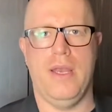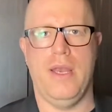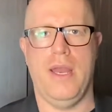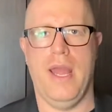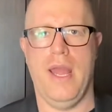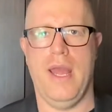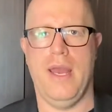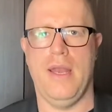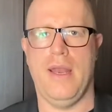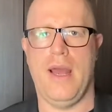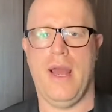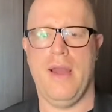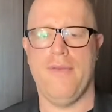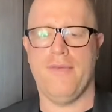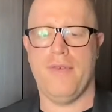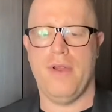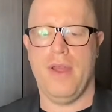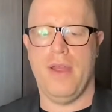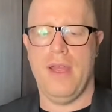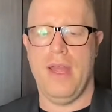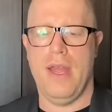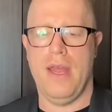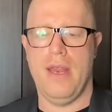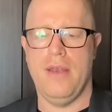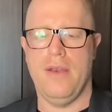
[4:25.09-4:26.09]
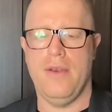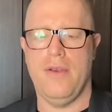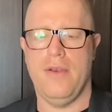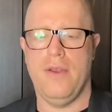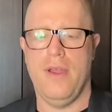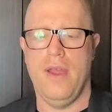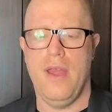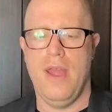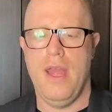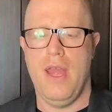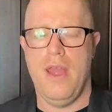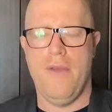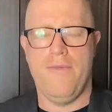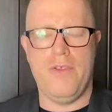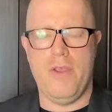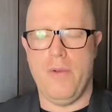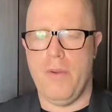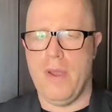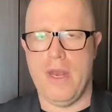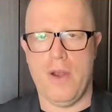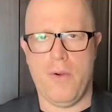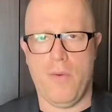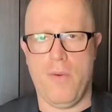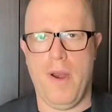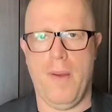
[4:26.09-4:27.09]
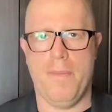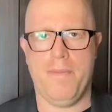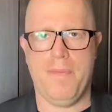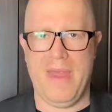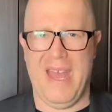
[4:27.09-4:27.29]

and if you interrupt